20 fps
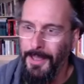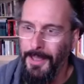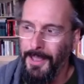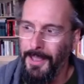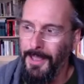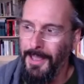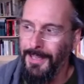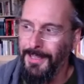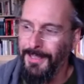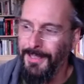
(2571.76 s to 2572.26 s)

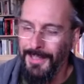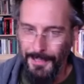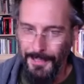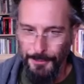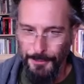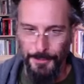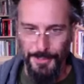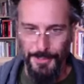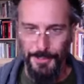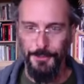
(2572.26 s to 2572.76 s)
And
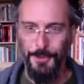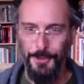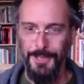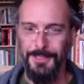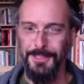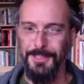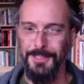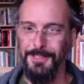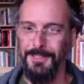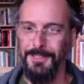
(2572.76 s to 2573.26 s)
that's what's
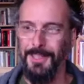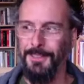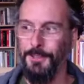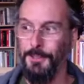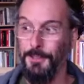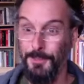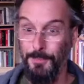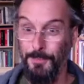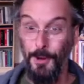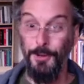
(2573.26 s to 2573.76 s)
interesting, is that the
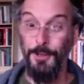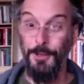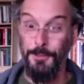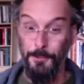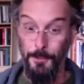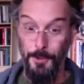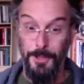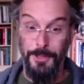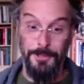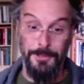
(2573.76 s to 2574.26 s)
smartest
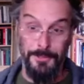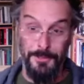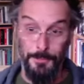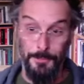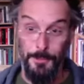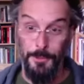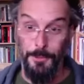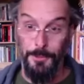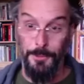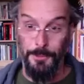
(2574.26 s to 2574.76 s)
ones
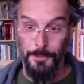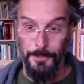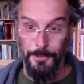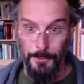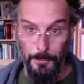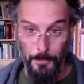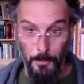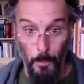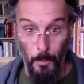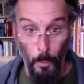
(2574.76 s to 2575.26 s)
will
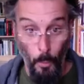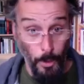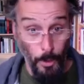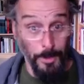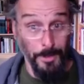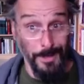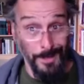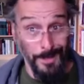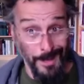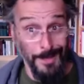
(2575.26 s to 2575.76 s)

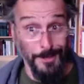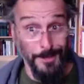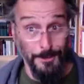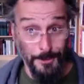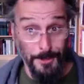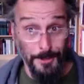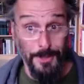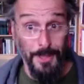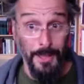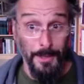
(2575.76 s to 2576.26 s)
want an
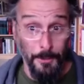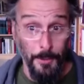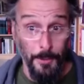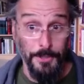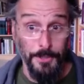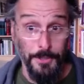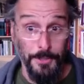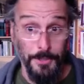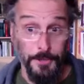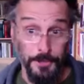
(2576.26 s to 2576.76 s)
answer to that
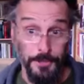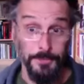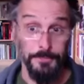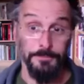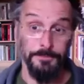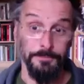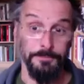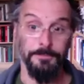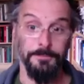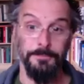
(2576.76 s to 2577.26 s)
question.
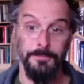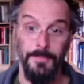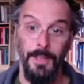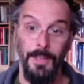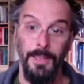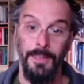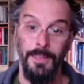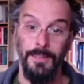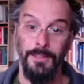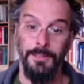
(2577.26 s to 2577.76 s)

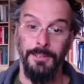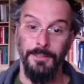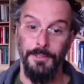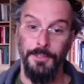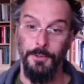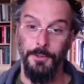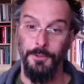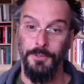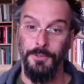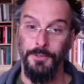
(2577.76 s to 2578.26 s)
And
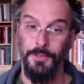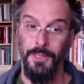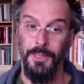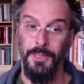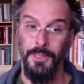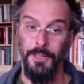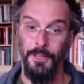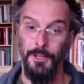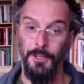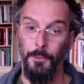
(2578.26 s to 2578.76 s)
so,
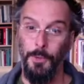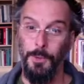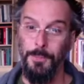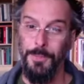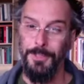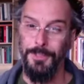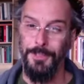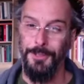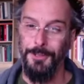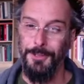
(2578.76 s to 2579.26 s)
we
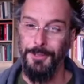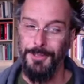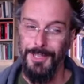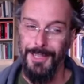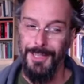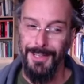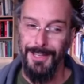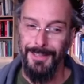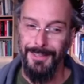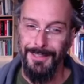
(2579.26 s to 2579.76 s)

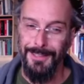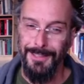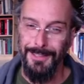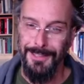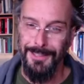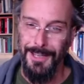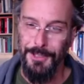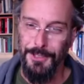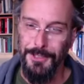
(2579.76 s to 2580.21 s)
misunderstand, I think, attention